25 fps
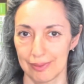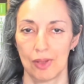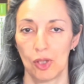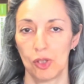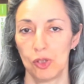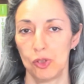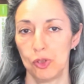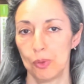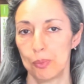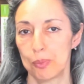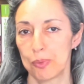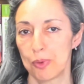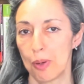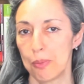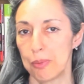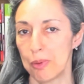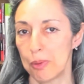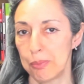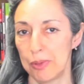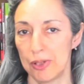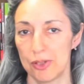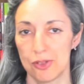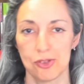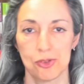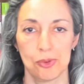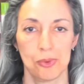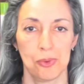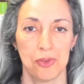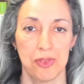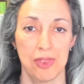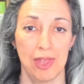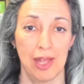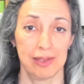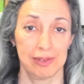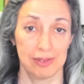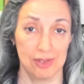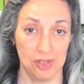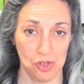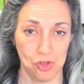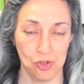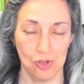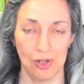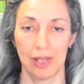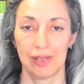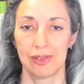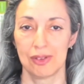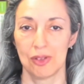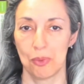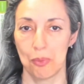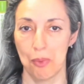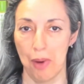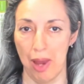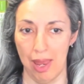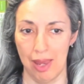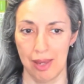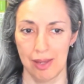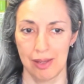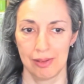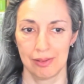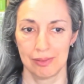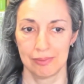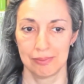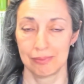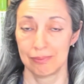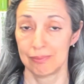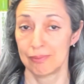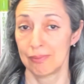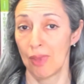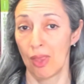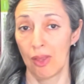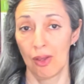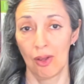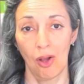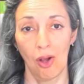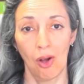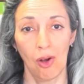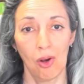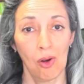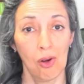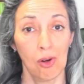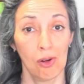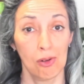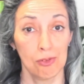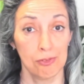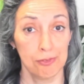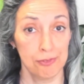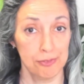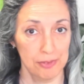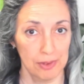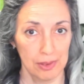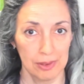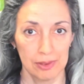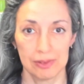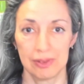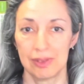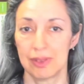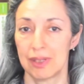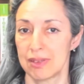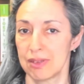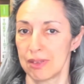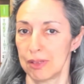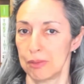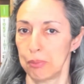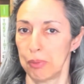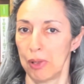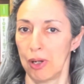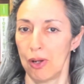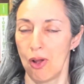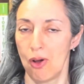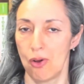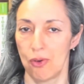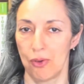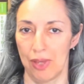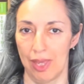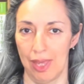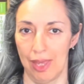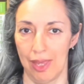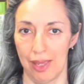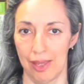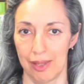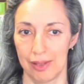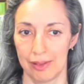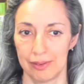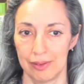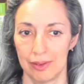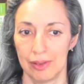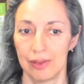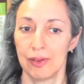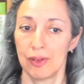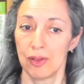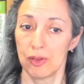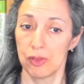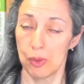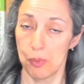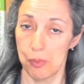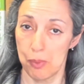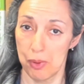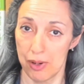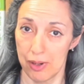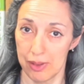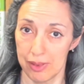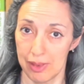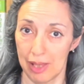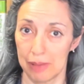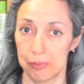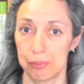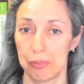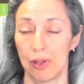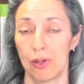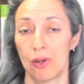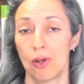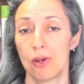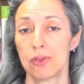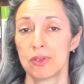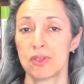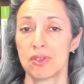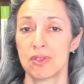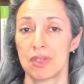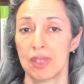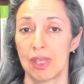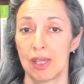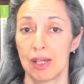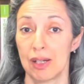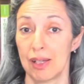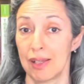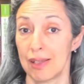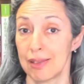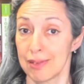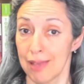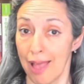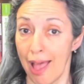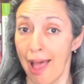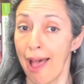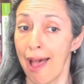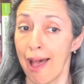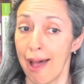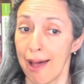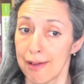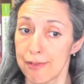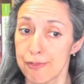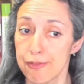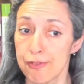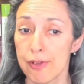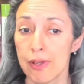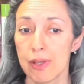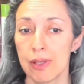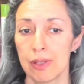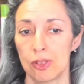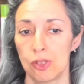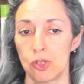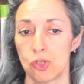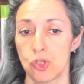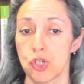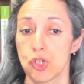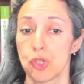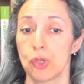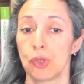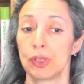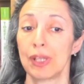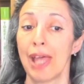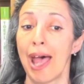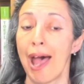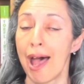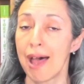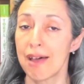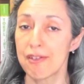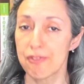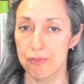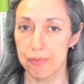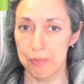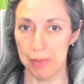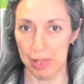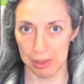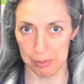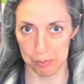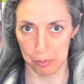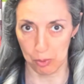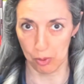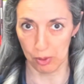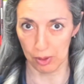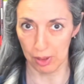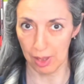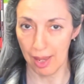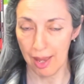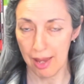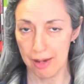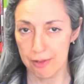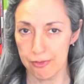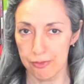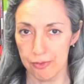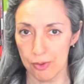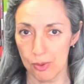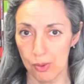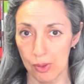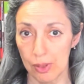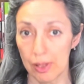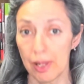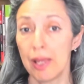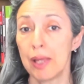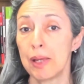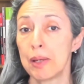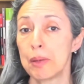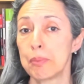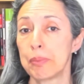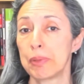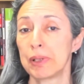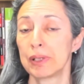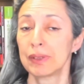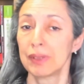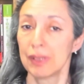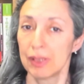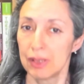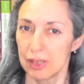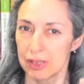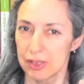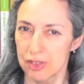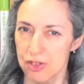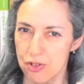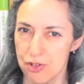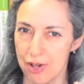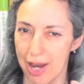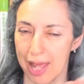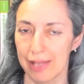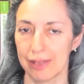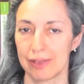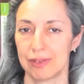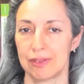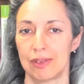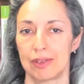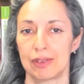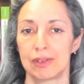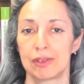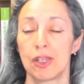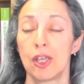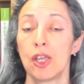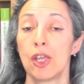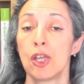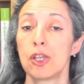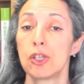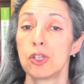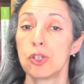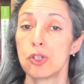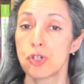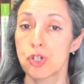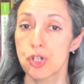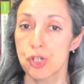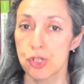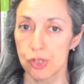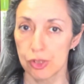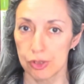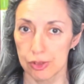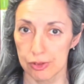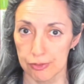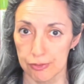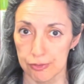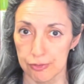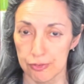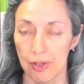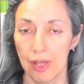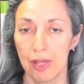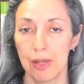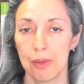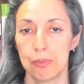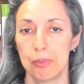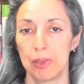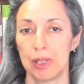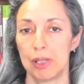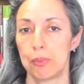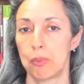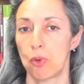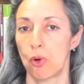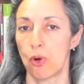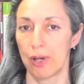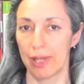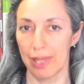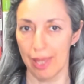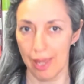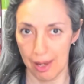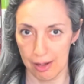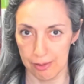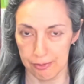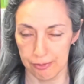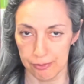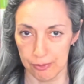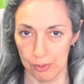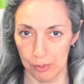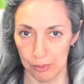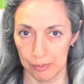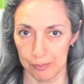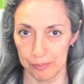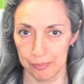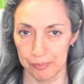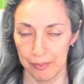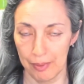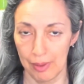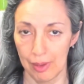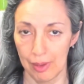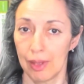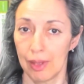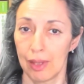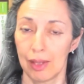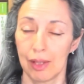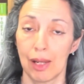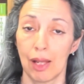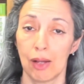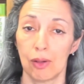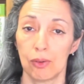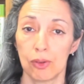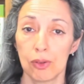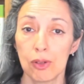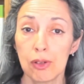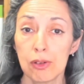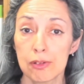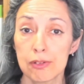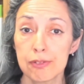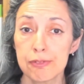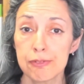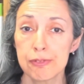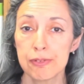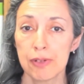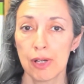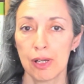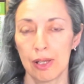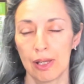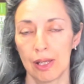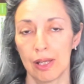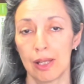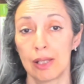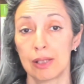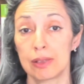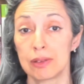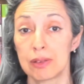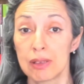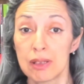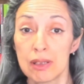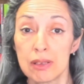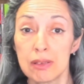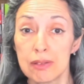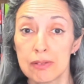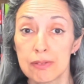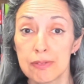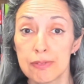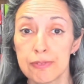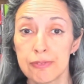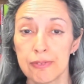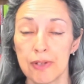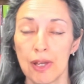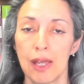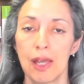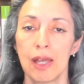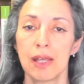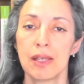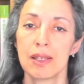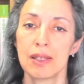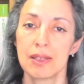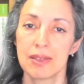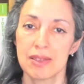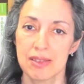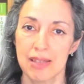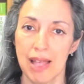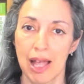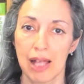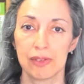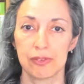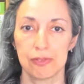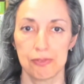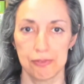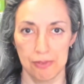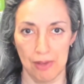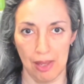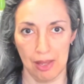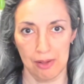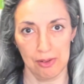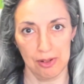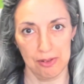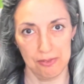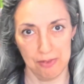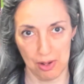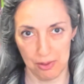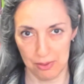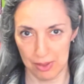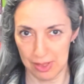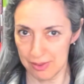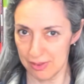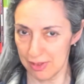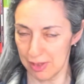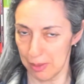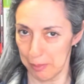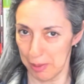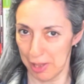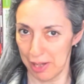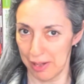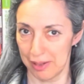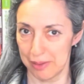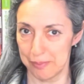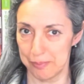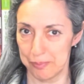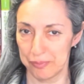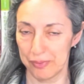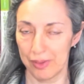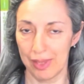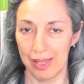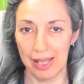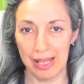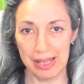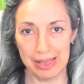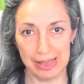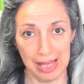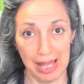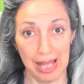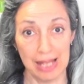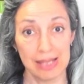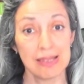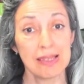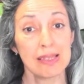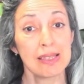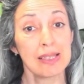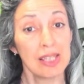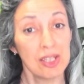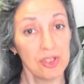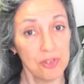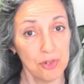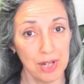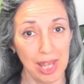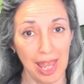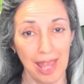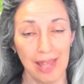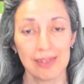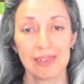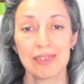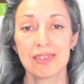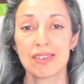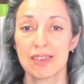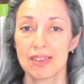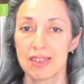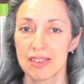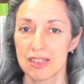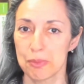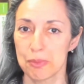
You probably saw that straight away. Of doesn't belong here. The word that belongs here is have. You should have been more careful, but contracted. You should have been more careful. Now, of and have sound very, very similar, and that creates the